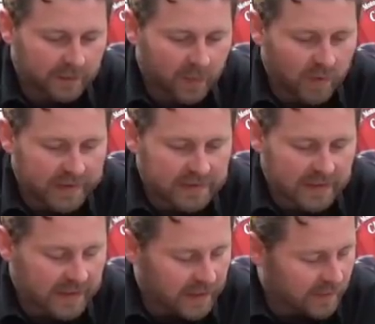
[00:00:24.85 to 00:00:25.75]
points in
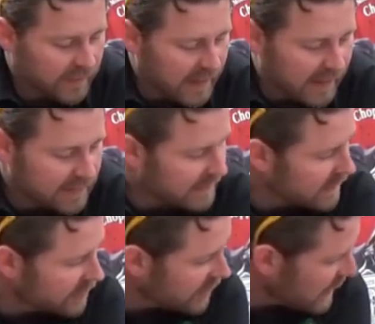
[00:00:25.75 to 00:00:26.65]
here that
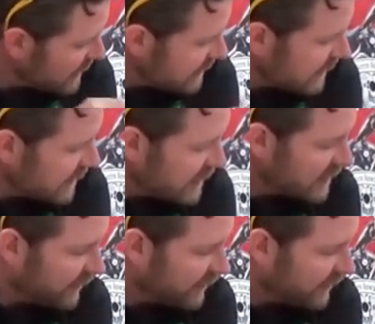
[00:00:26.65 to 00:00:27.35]
just in these